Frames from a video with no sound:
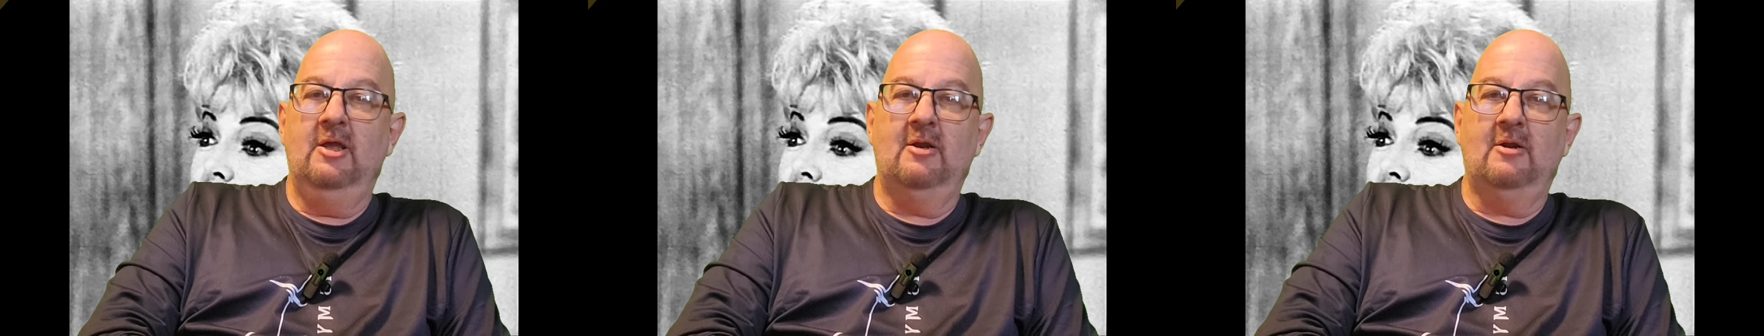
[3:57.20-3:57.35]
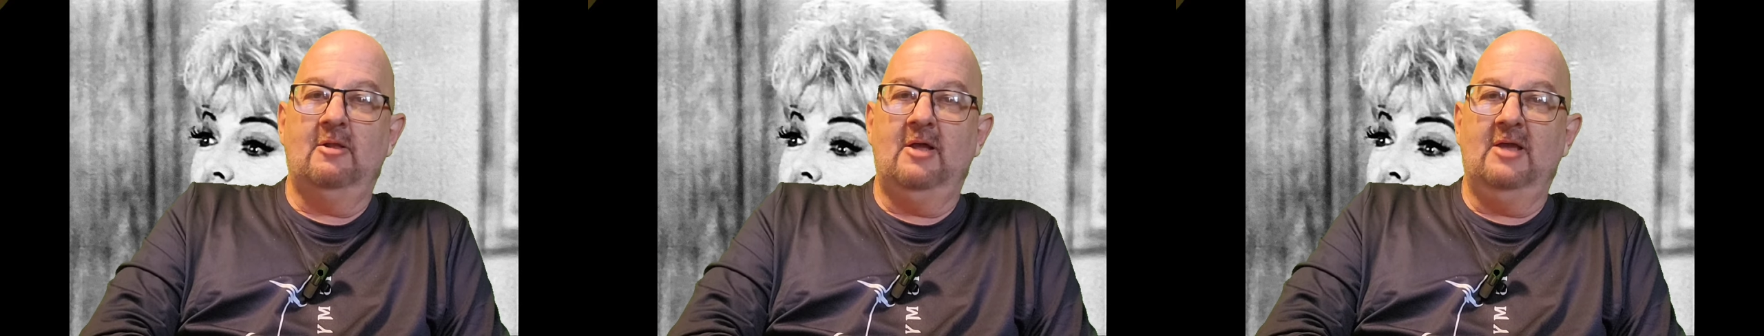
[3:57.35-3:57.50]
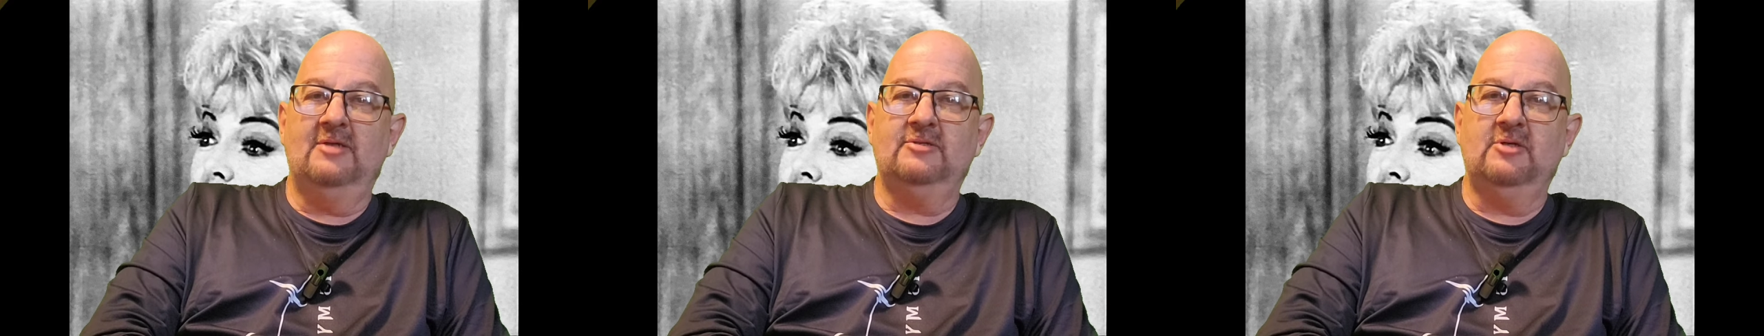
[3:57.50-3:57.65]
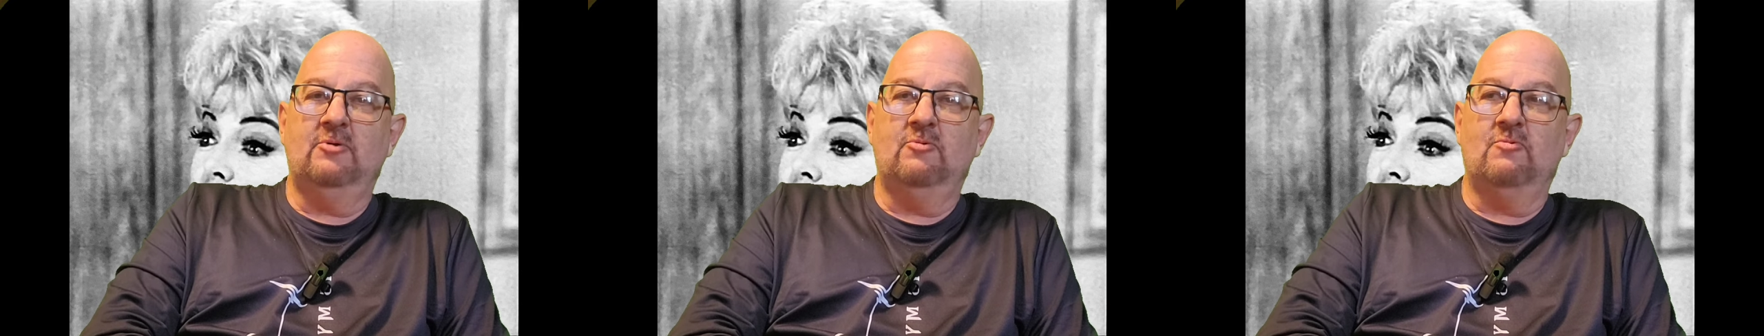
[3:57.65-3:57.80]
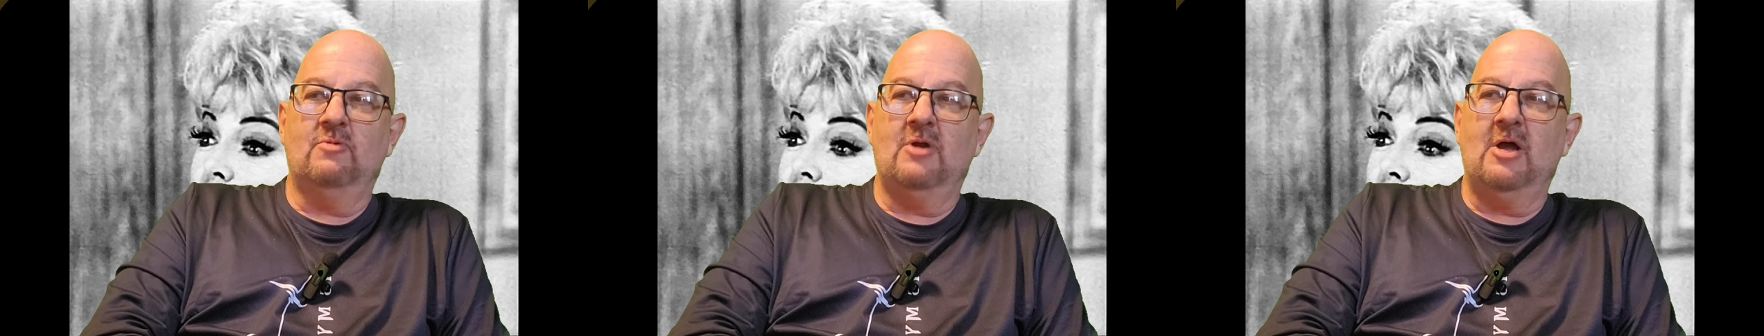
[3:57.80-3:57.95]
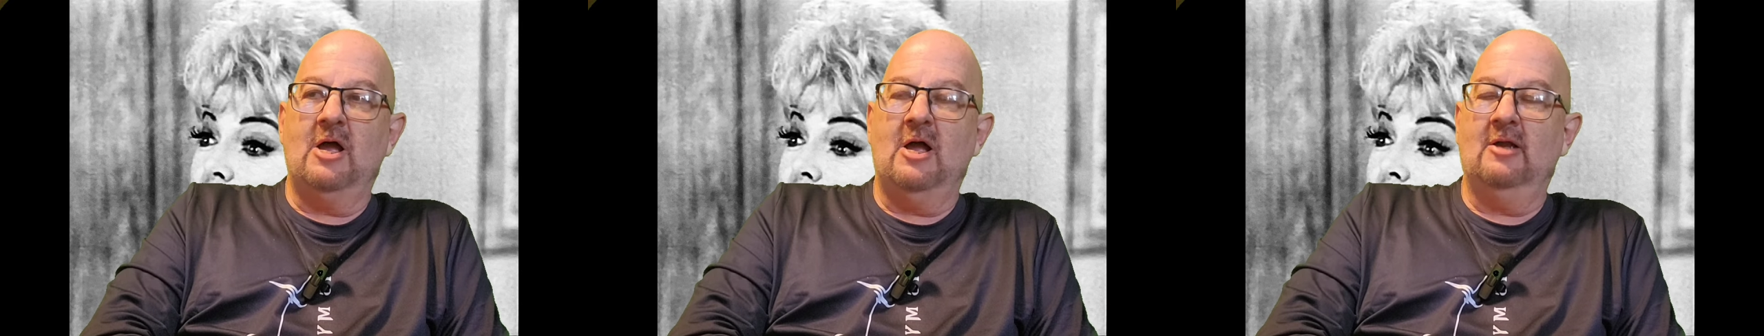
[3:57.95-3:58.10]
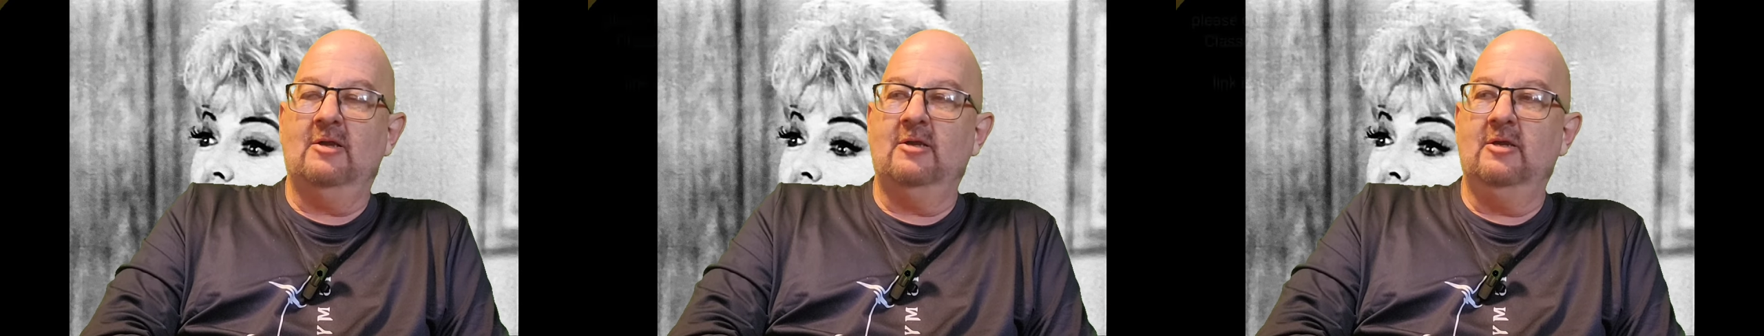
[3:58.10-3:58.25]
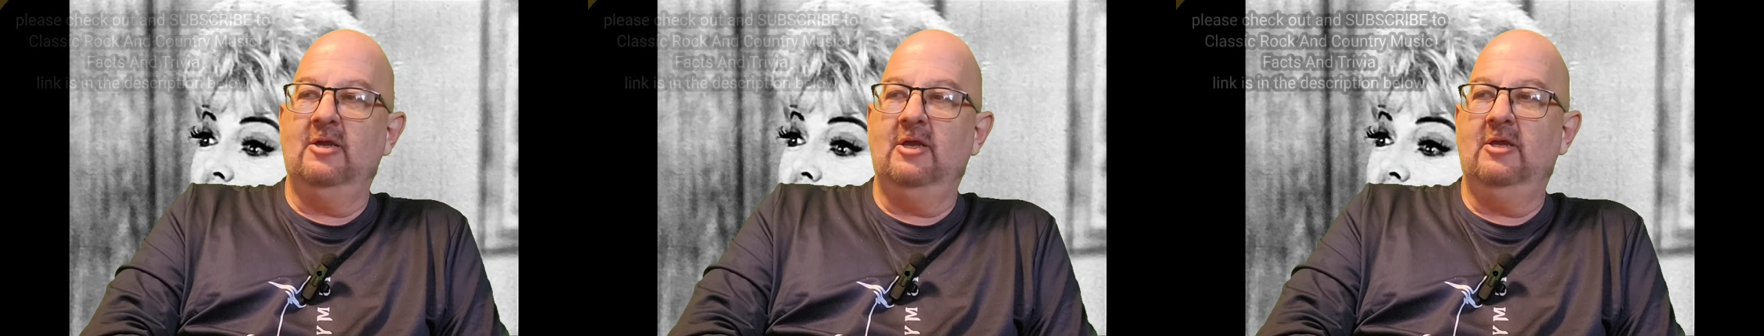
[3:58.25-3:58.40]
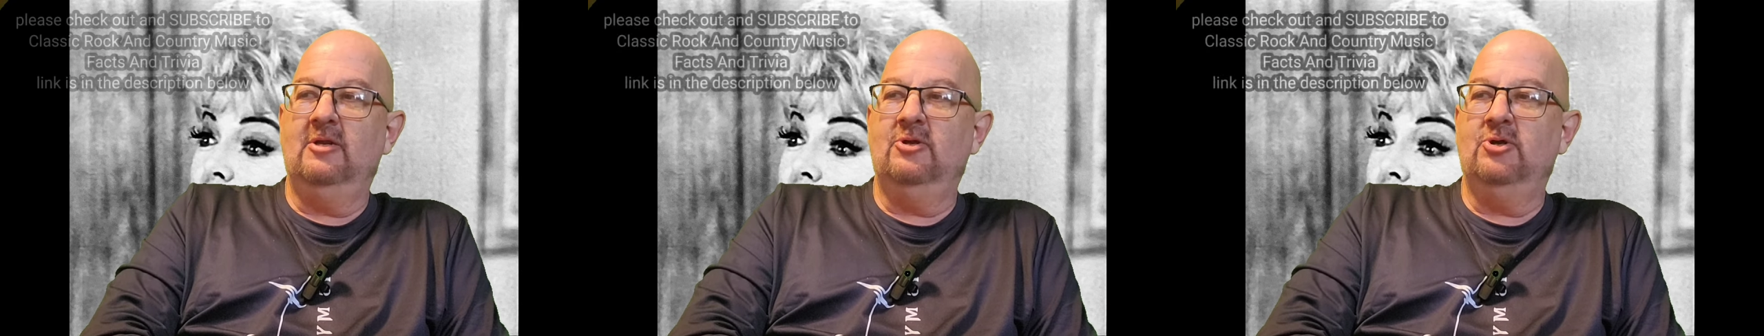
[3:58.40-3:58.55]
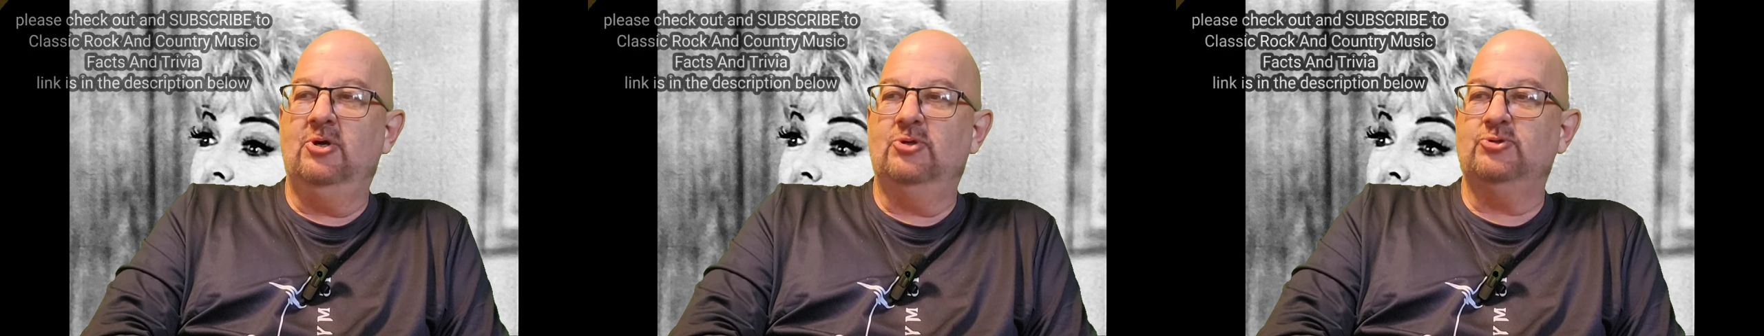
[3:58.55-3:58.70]
And classic rock
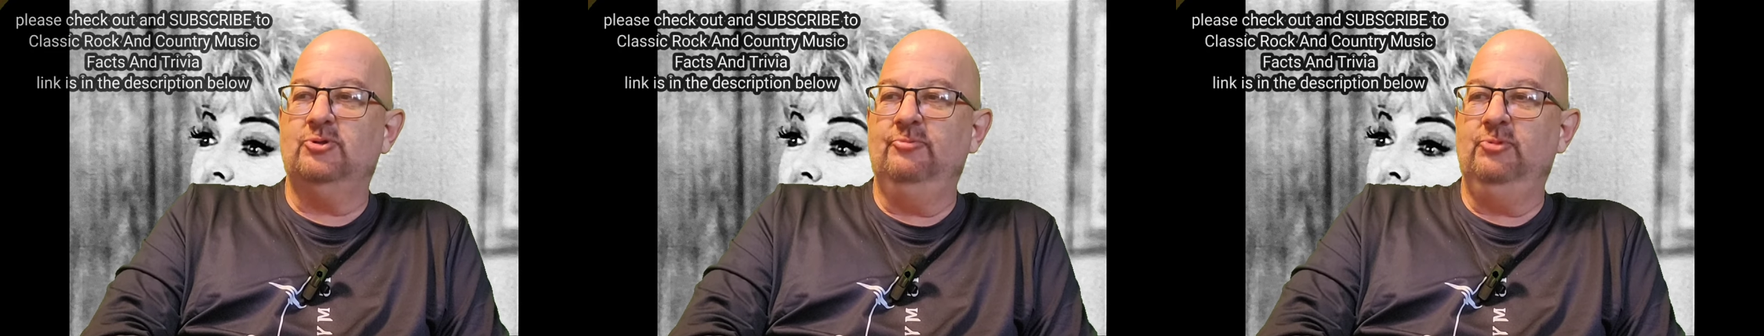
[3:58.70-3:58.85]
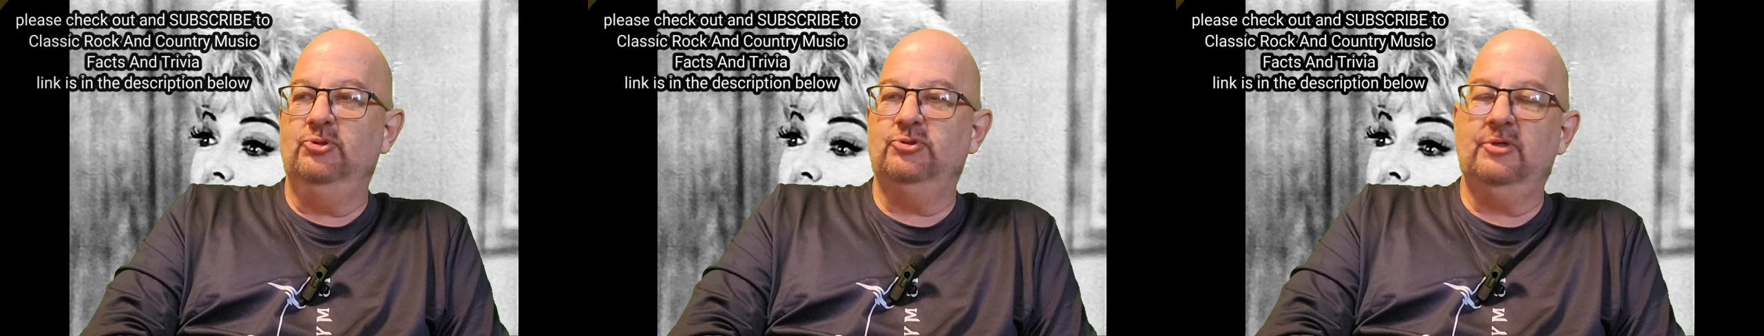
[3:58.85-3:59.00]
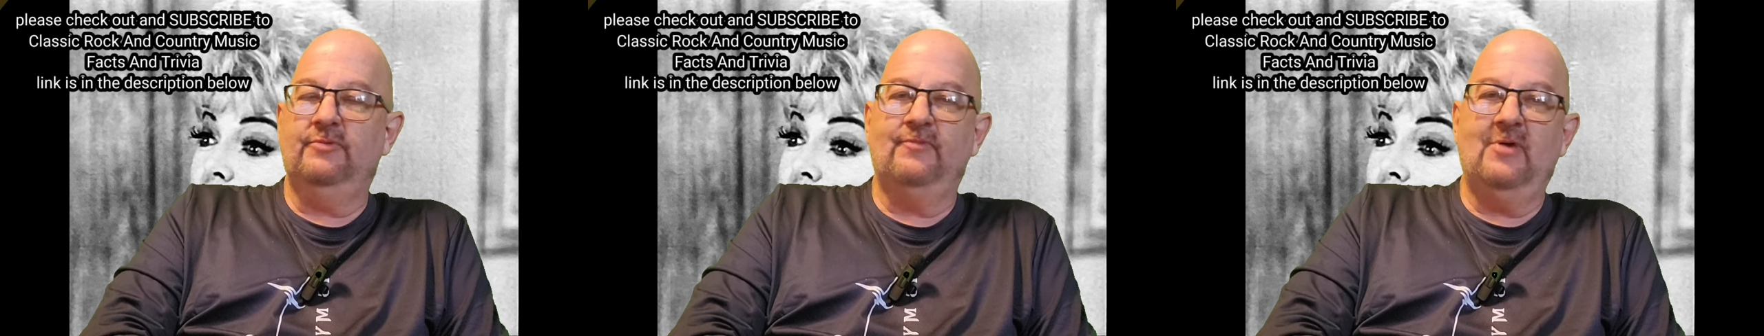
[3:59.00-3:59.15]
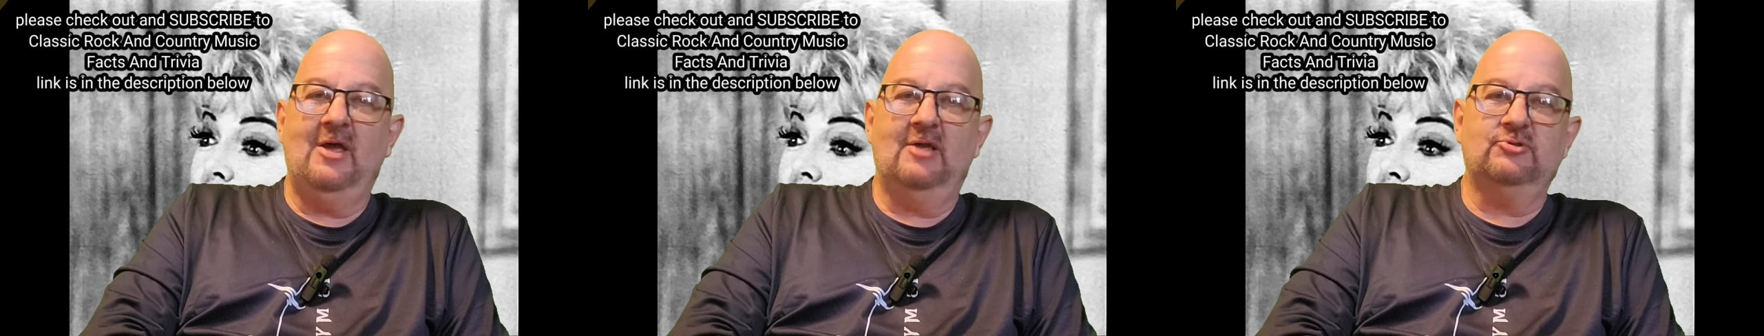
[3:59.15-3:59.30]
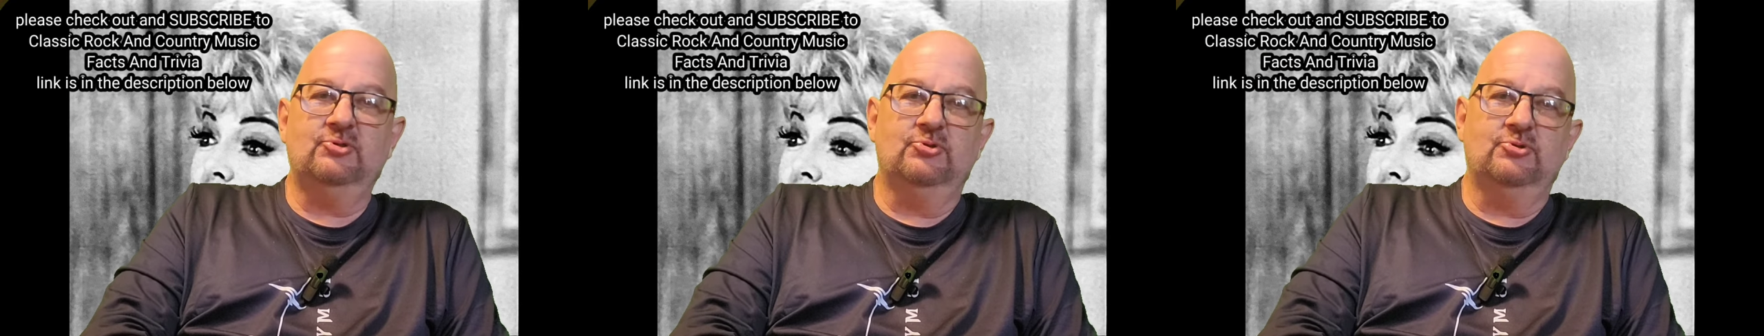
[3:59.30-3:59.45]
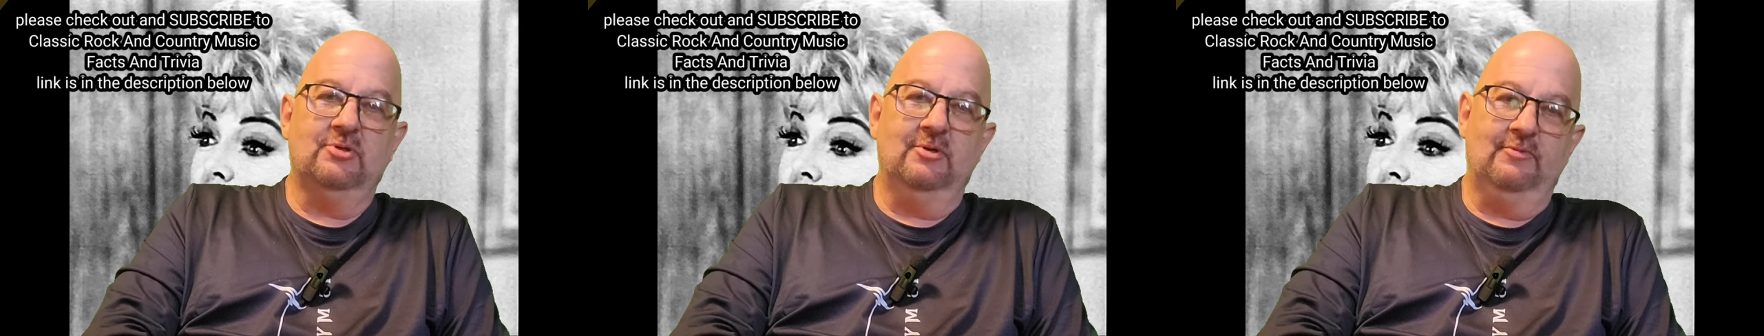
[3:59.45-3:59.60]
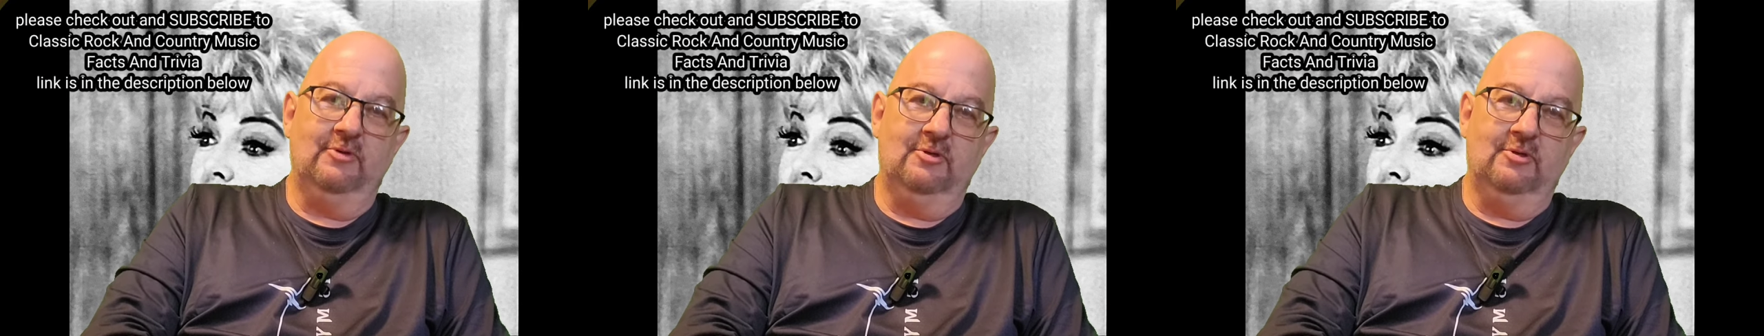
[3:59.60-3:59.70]
and country music facts and